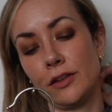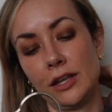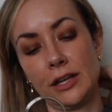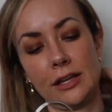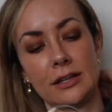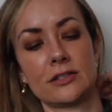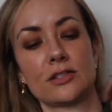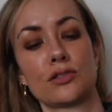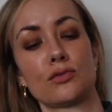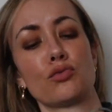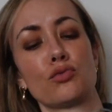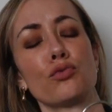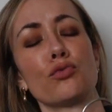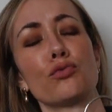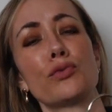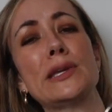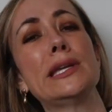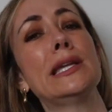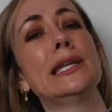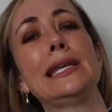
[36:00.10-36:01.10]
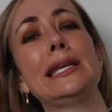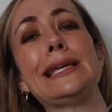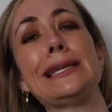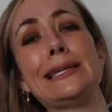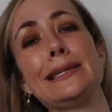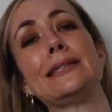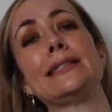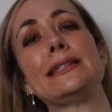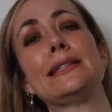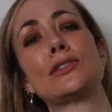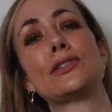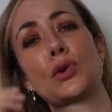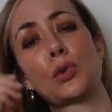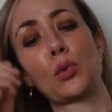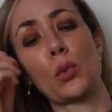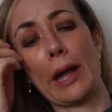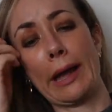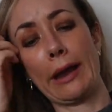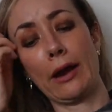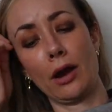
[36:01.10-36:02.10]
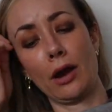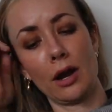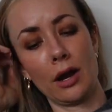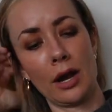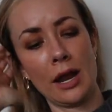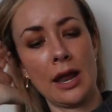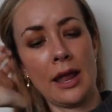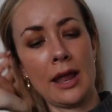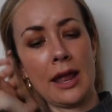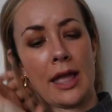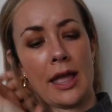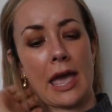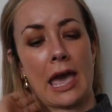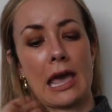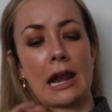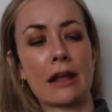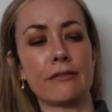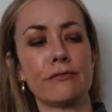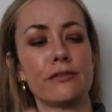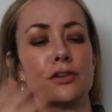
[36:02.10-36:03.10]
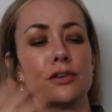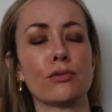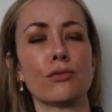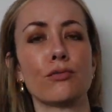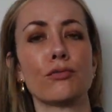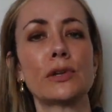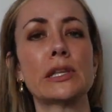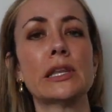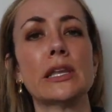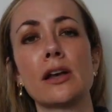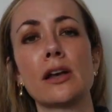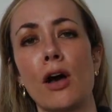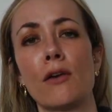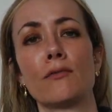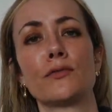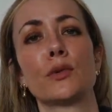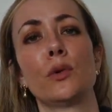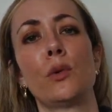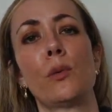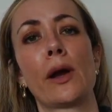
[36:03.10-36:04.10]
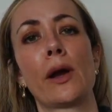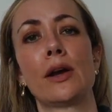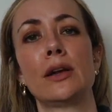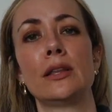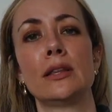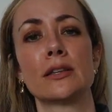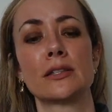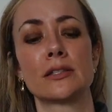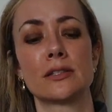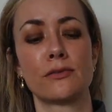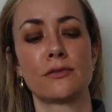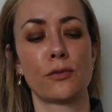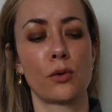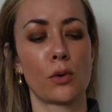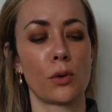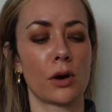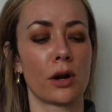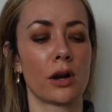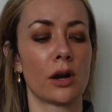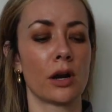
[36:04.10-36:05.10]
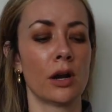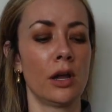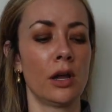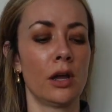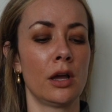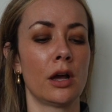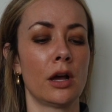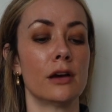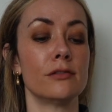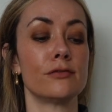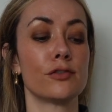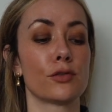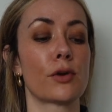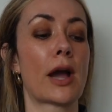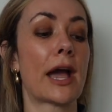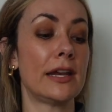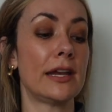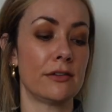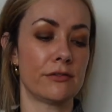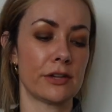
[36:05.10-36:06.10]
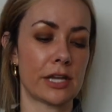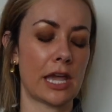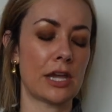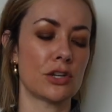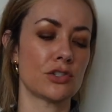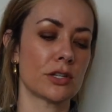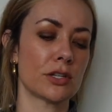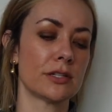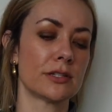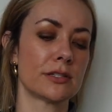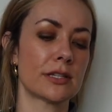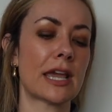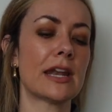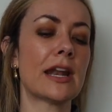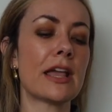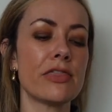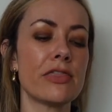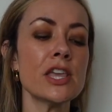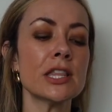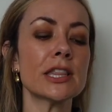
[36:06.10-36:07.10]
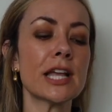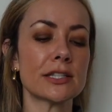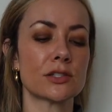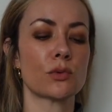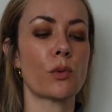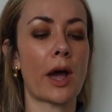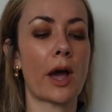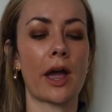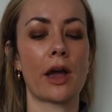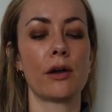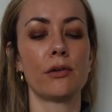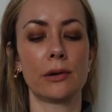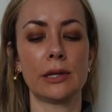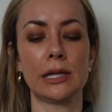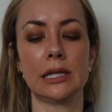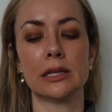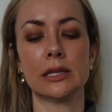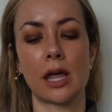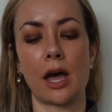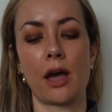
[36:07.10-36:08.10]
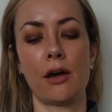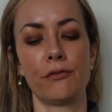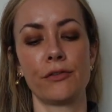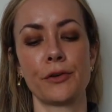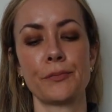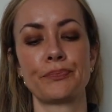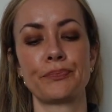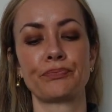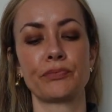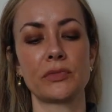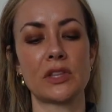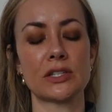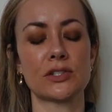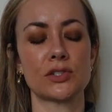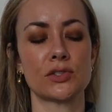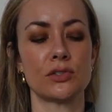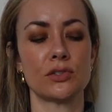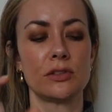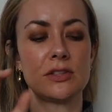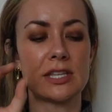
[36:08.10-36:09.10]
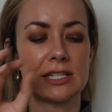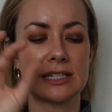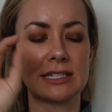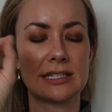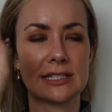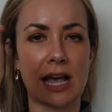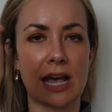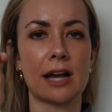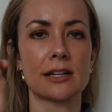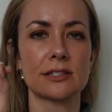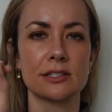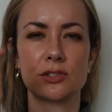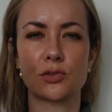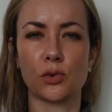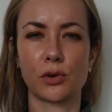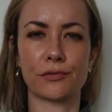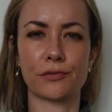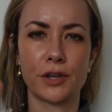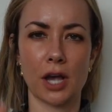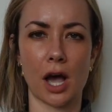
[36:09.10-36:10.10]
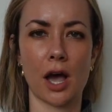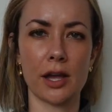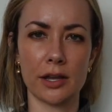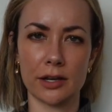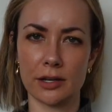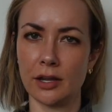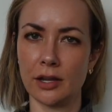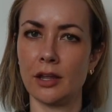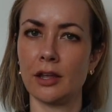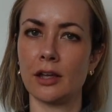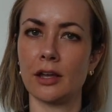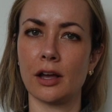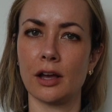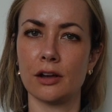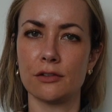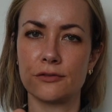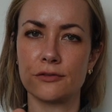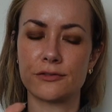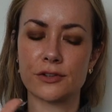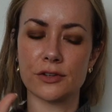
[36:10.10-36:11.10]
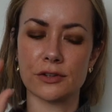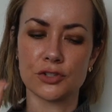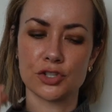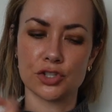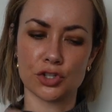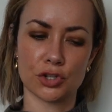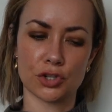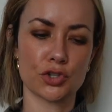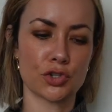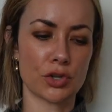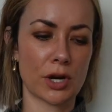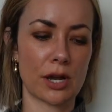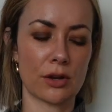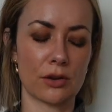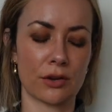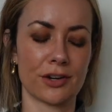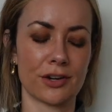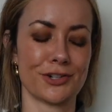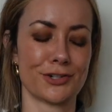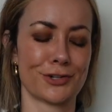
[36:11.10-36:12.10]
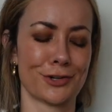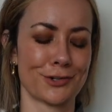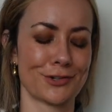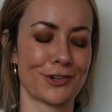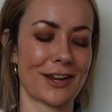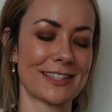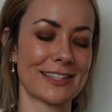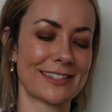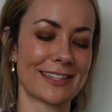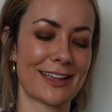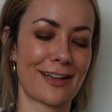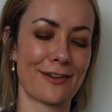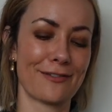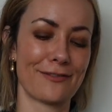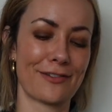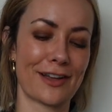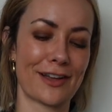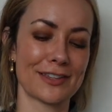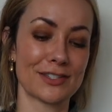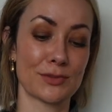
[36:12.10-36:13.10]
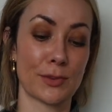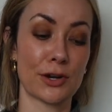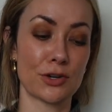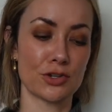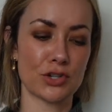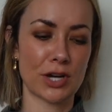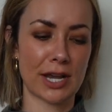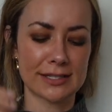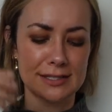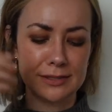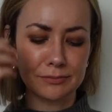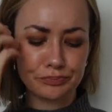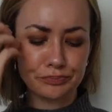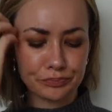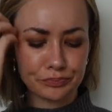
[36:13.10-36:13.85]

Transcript: like it's really easy to wear. And I feel really comfortable wearing this for a variety of occasions. And I think that's why I really love this exact sort of cut of sweater dress,